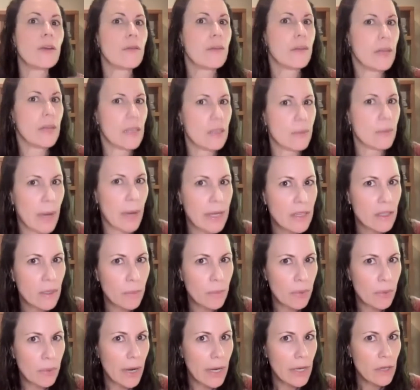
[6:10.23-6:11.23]
This might
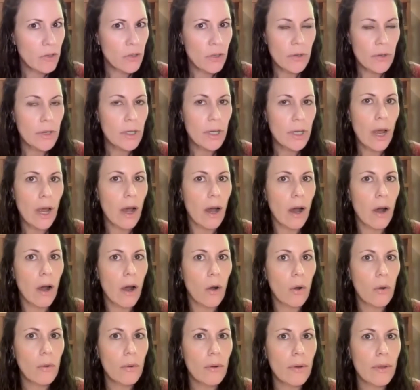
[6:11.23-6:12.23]
surprise you to
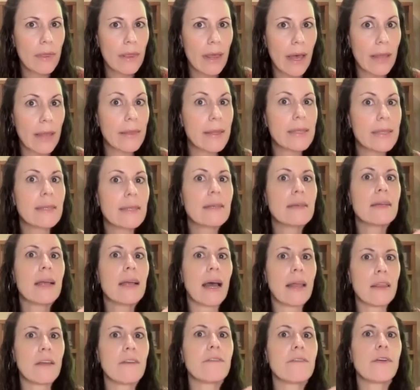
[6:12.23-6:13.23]
know that this is
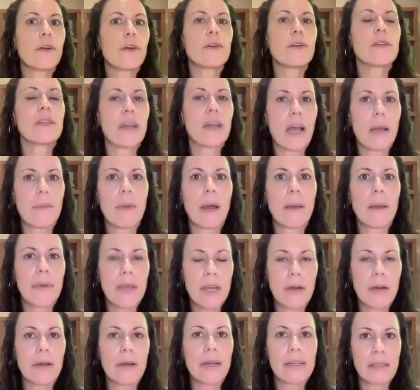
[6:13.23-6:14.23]
not the first time I'm
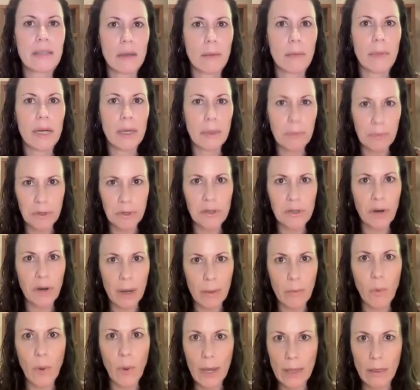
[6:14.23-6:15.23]
hearing somebody
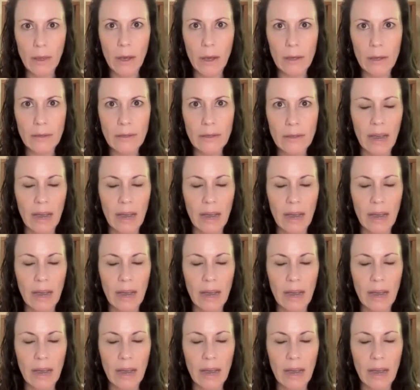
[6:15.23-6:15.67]
prescribe weight loss.